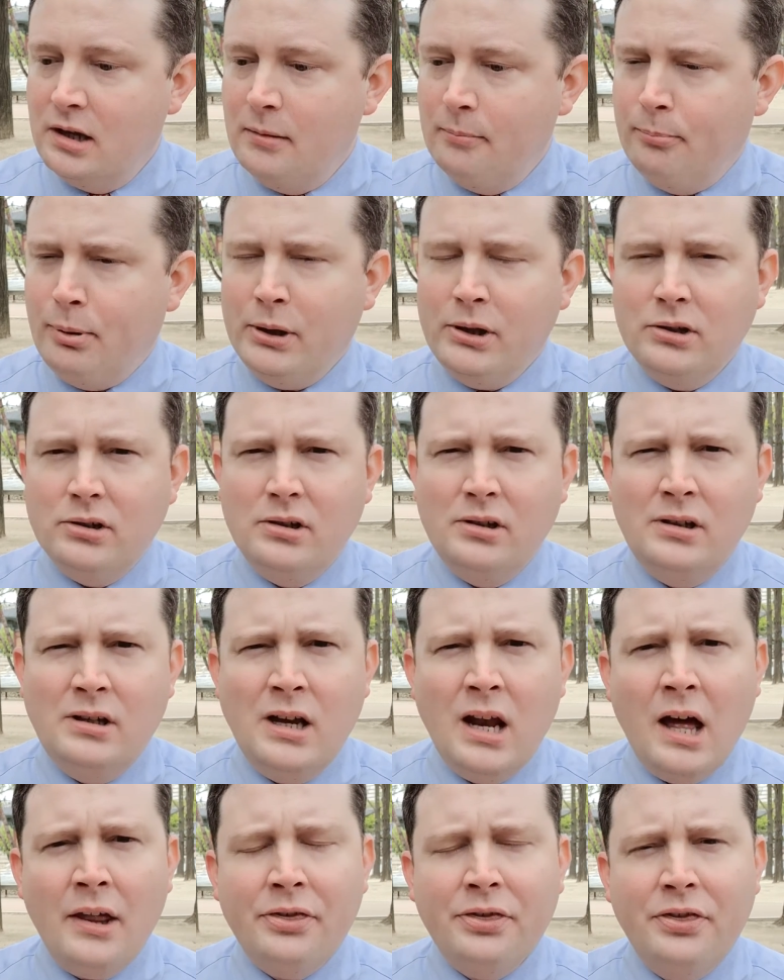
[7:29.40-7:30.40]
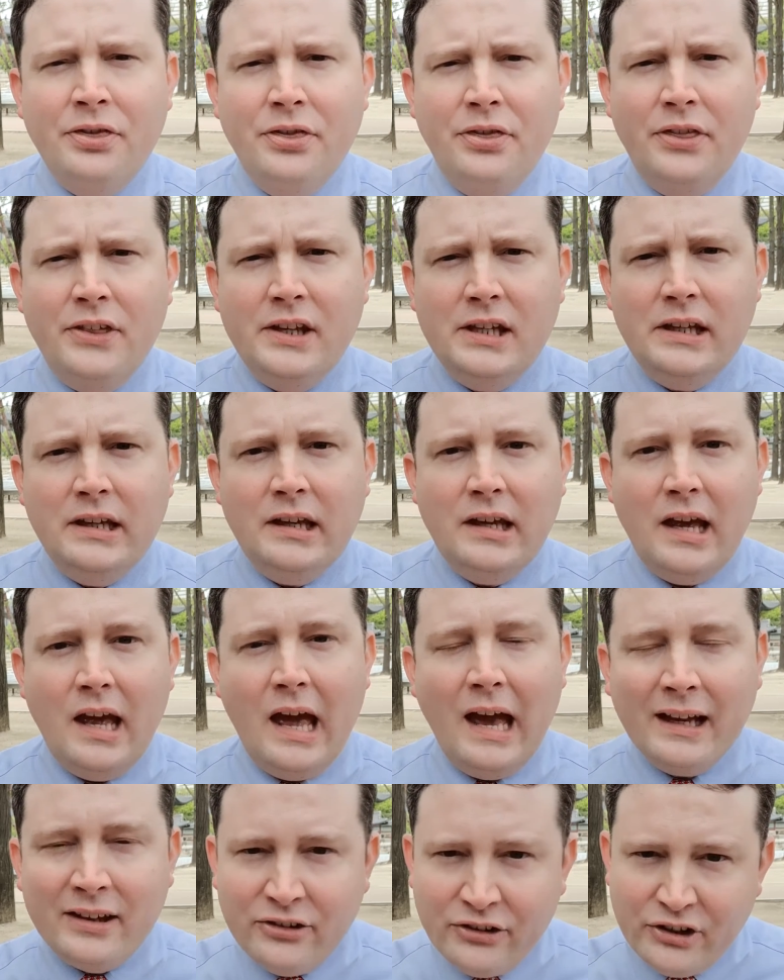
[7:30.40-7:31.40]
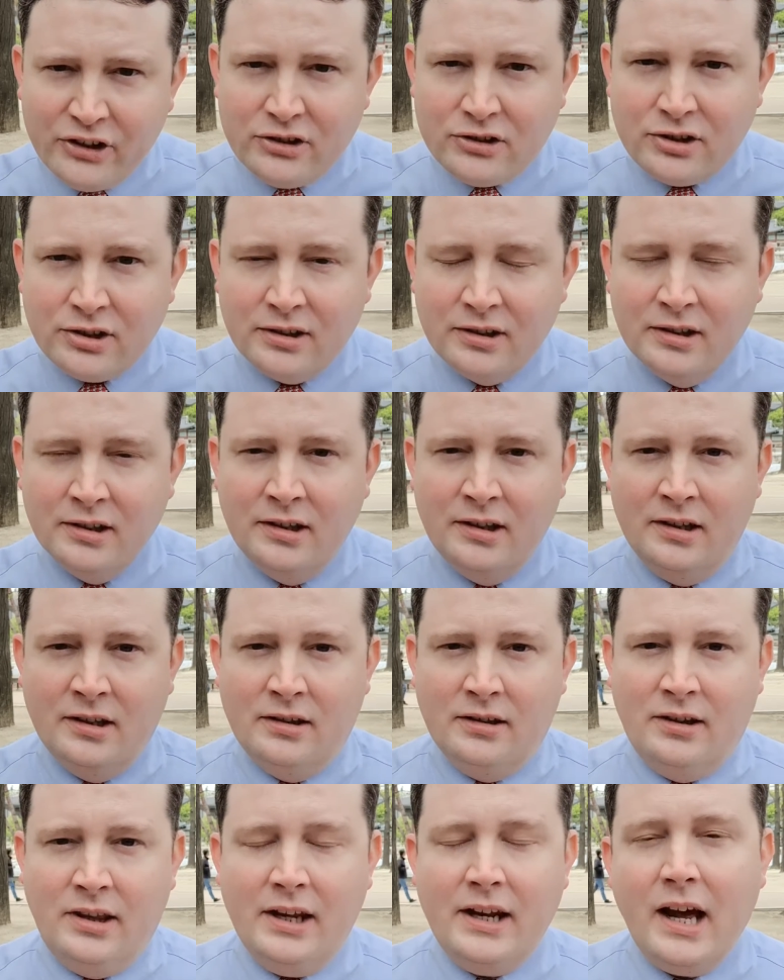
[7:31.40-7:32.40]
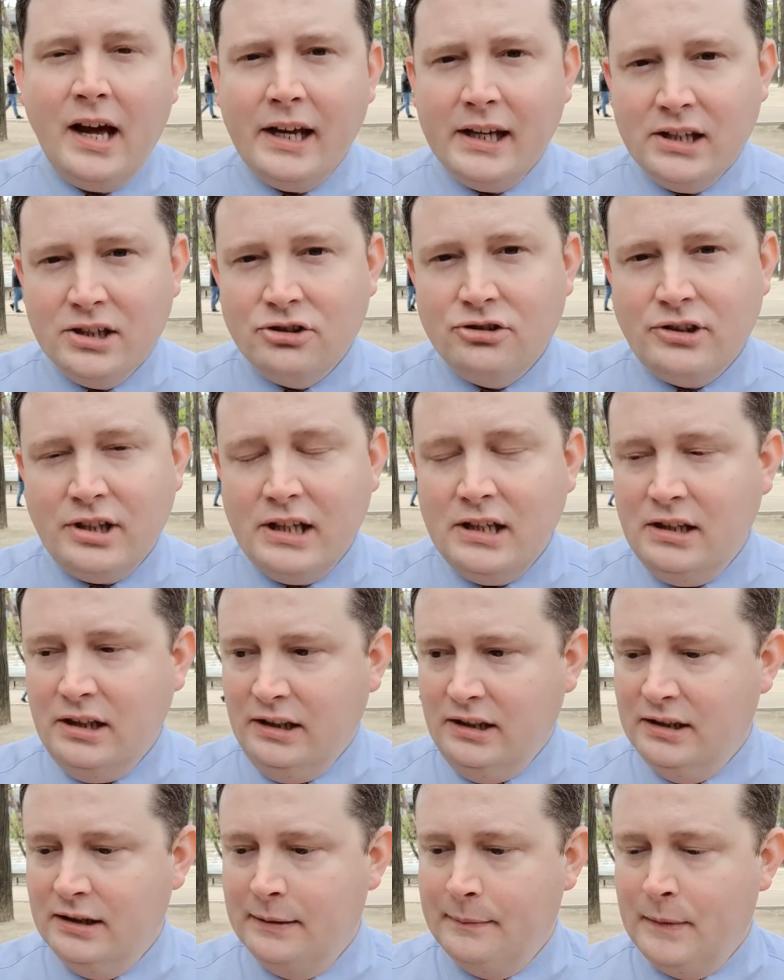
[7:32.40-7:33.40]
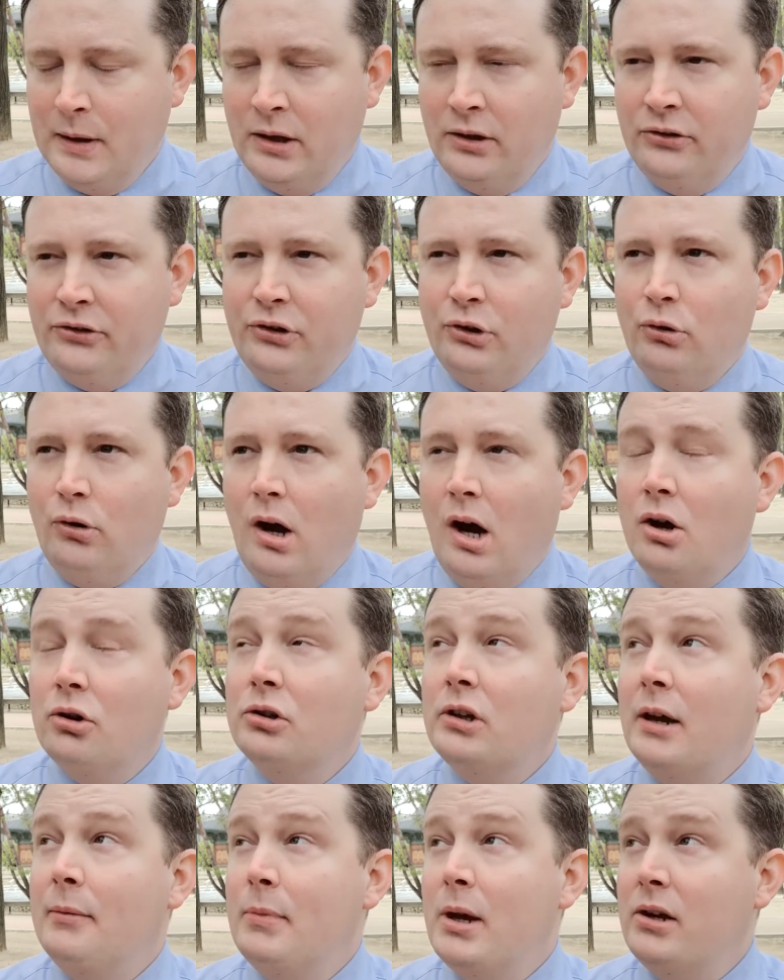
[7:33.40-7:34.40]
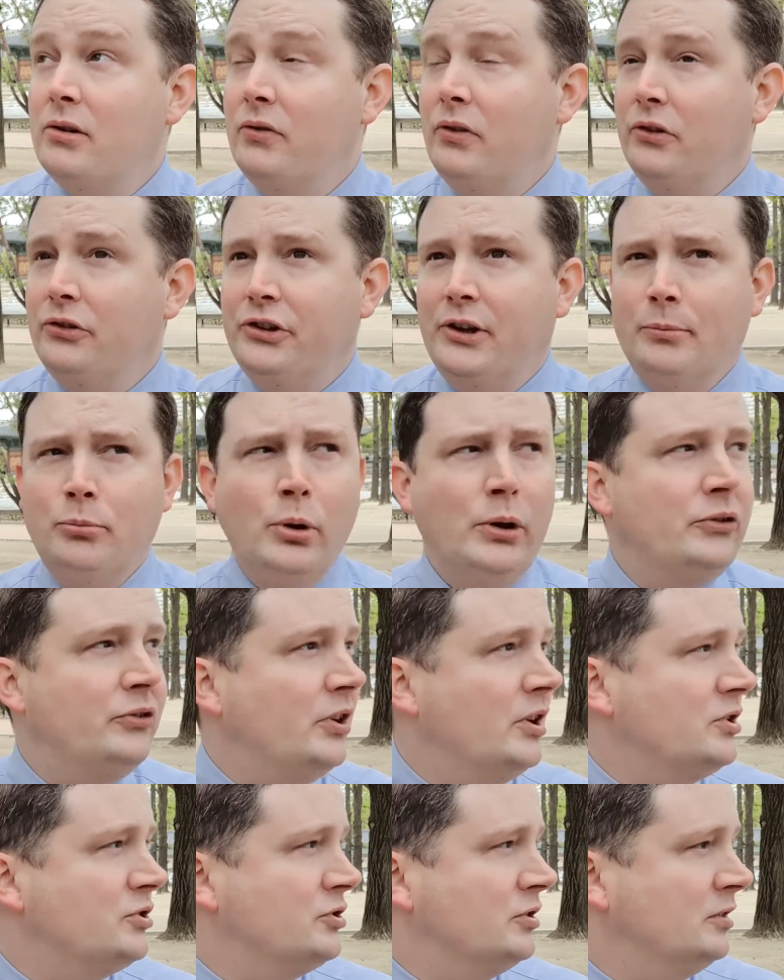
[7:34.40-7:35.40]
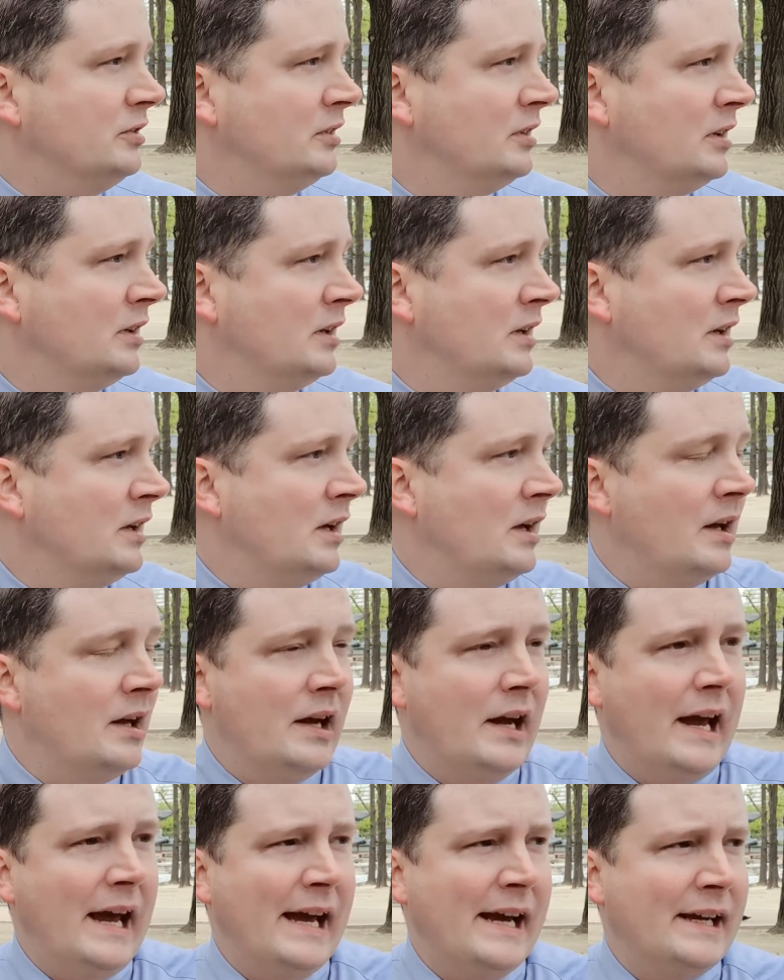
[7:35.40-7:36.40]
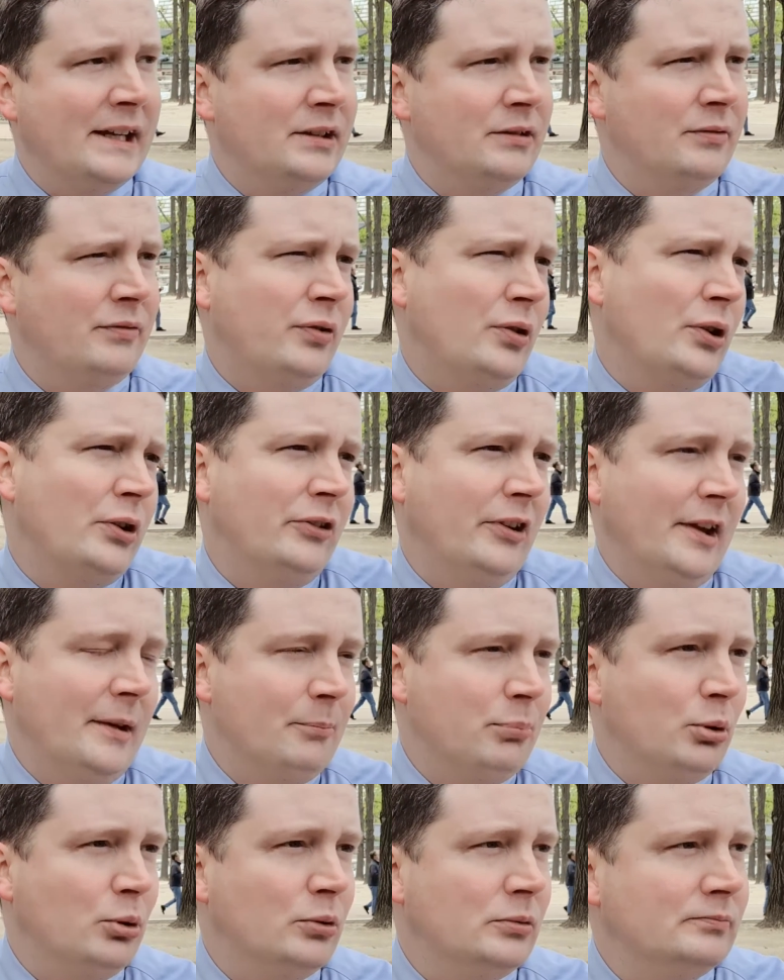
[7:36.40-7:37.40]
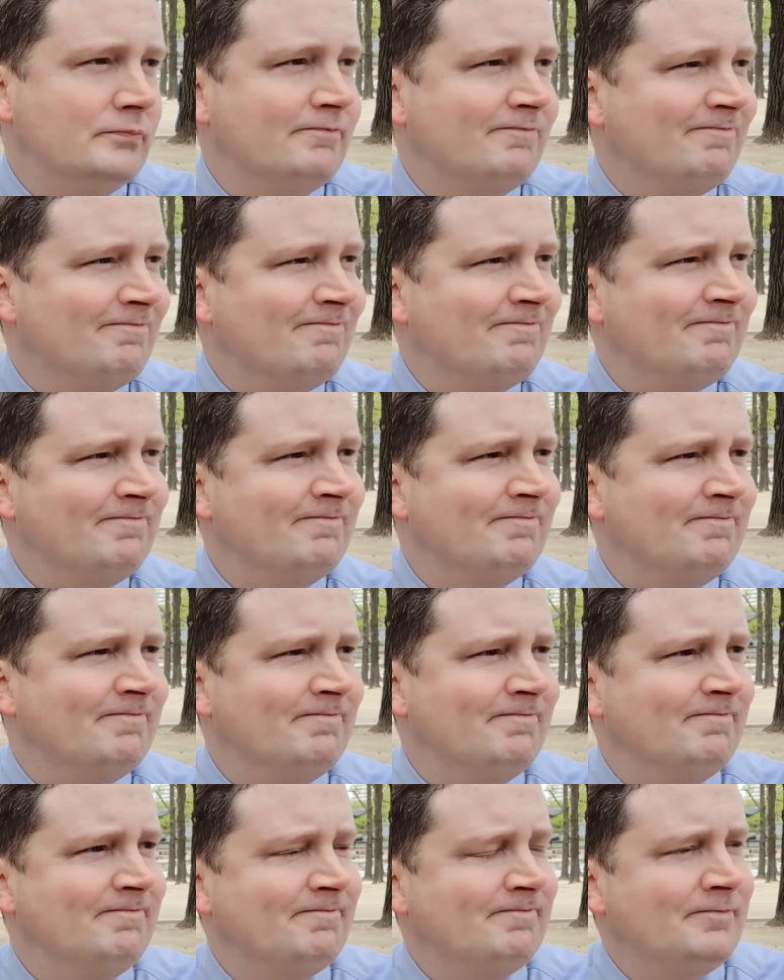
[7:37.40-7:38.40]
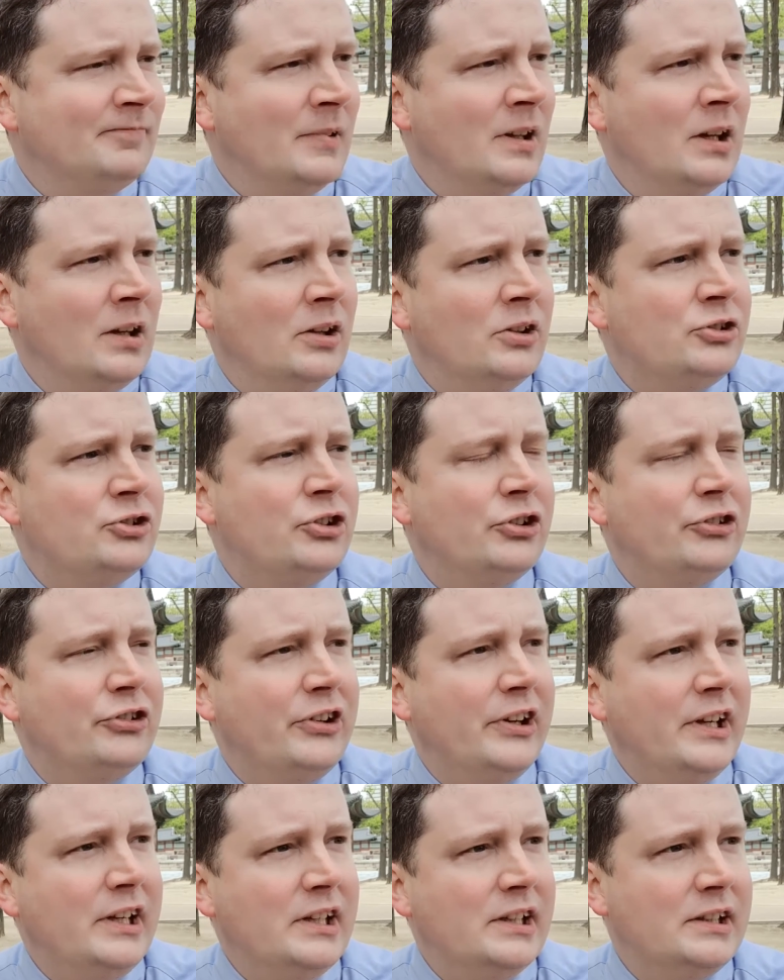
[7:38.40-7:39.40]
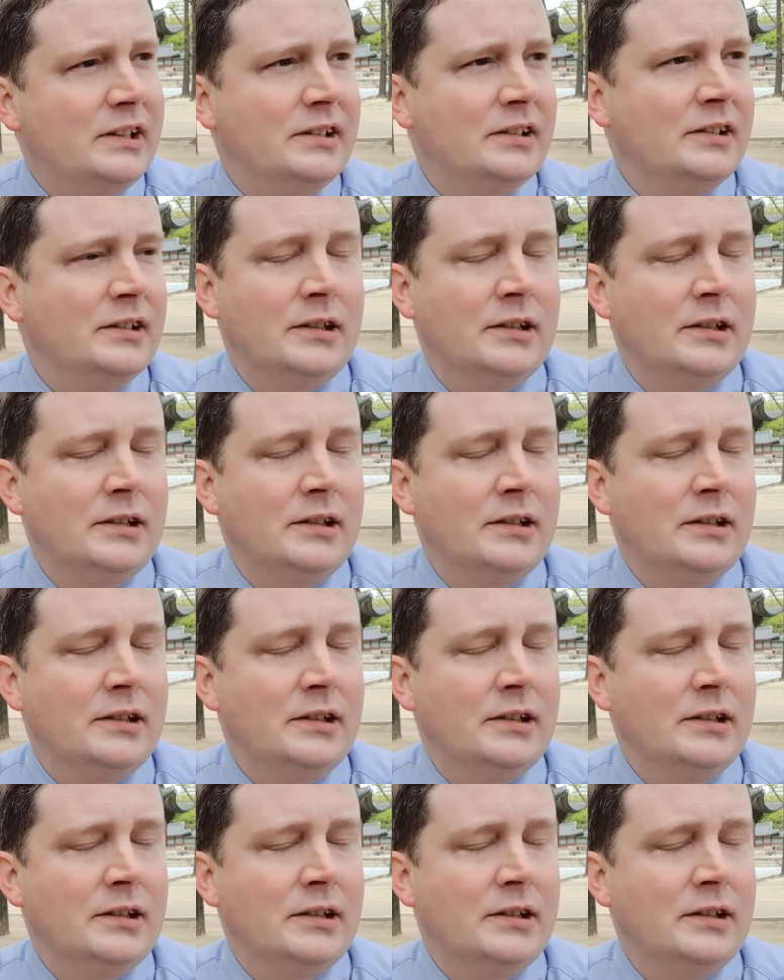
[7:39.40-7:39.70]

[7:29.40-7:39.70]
but not the exit that I intended. So I'll come out of the subway station and, for example, let's just say